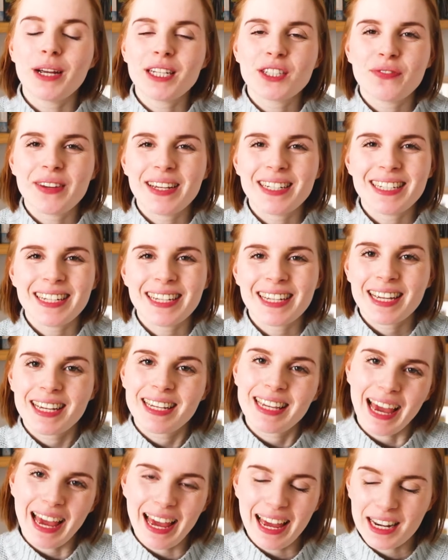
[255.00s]

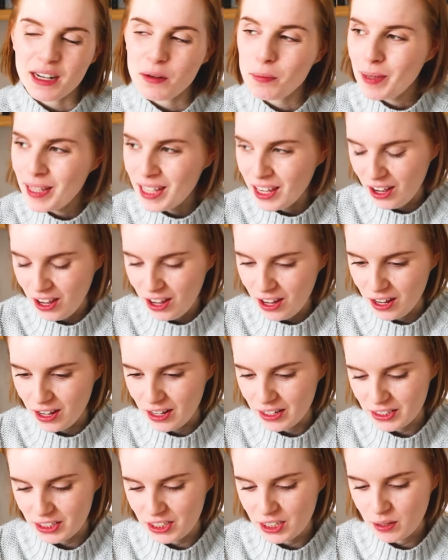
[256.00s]
Breastfeeding can be
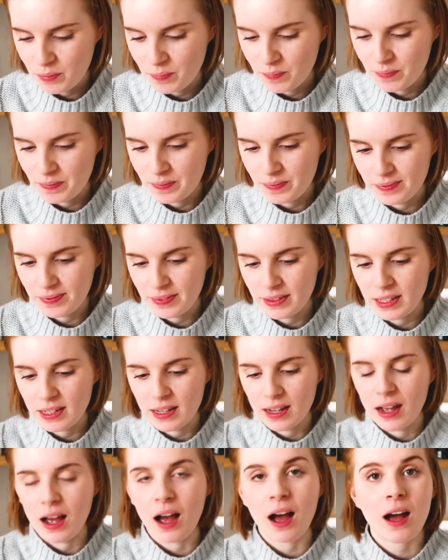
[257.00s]
hard.
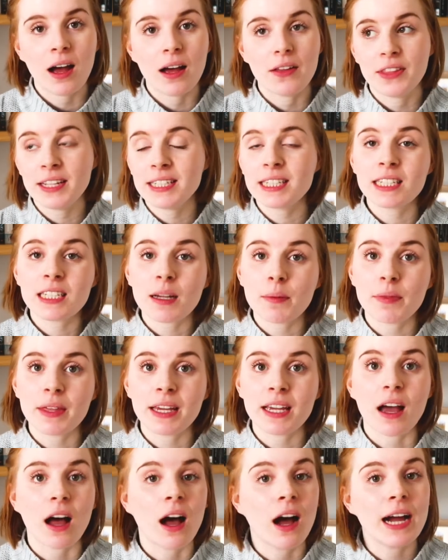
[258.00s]
This is
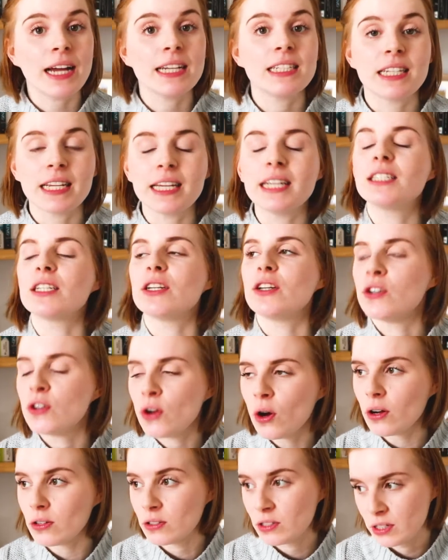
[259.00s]
something I did
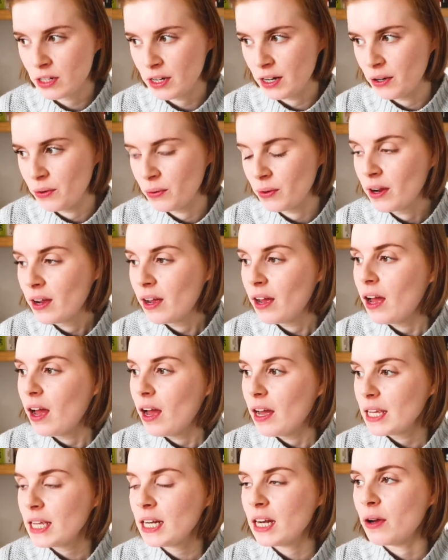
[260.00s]
not know.
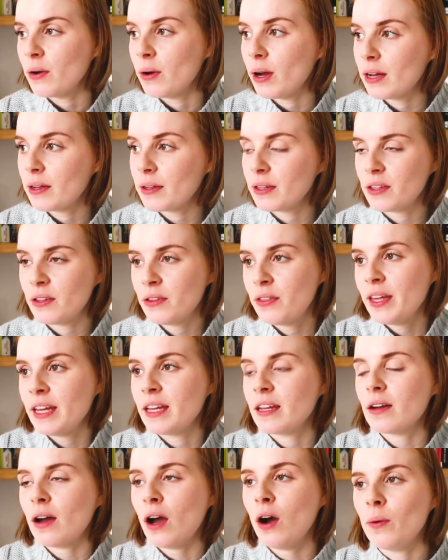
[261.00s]
You know, you
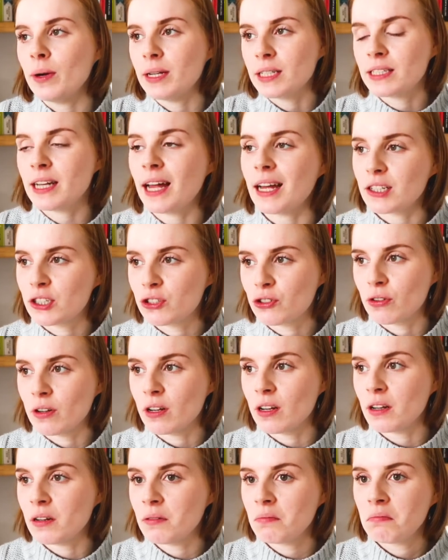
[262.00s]
think, oh, it's
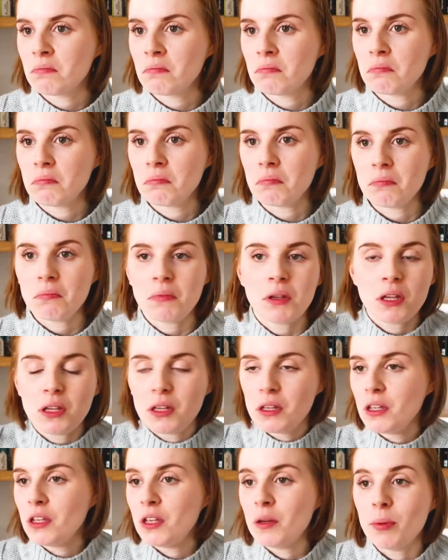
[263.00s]
natural.
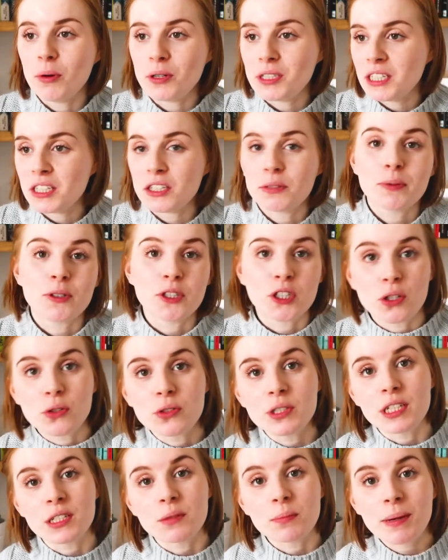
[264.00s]
Your body just
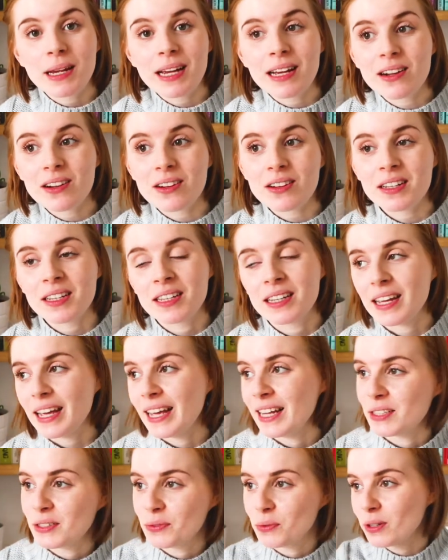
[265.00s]
produces milk.
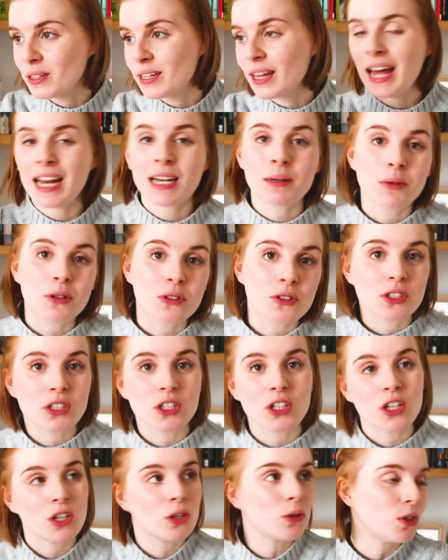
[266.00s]
It's what animals
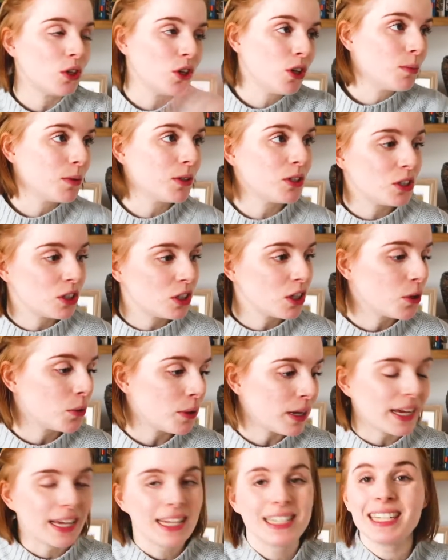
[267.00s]
do, humans do
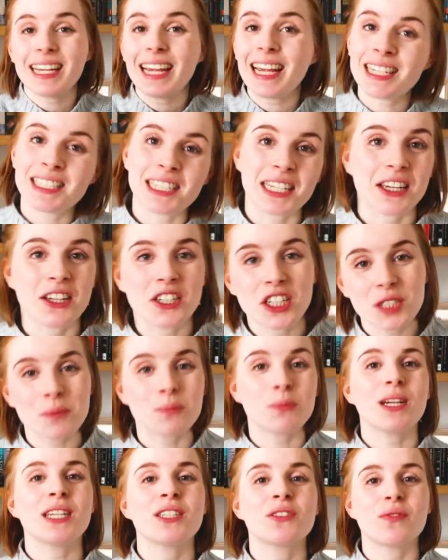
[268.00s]
it. It's easy, you just
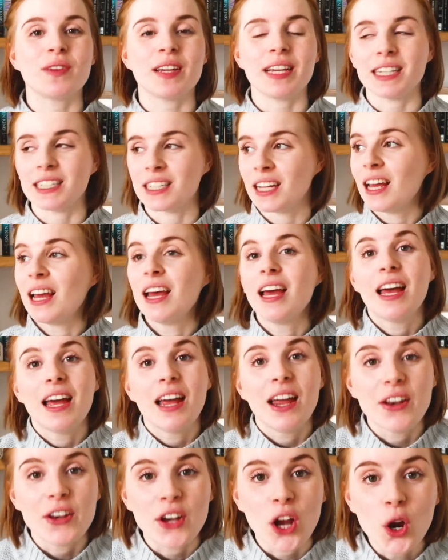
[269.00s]
breastfeed.
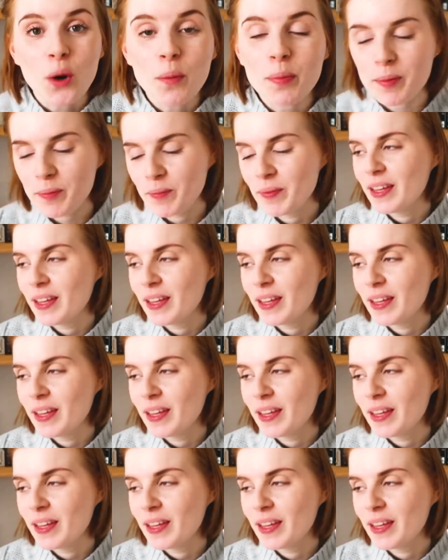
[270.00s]
Nope.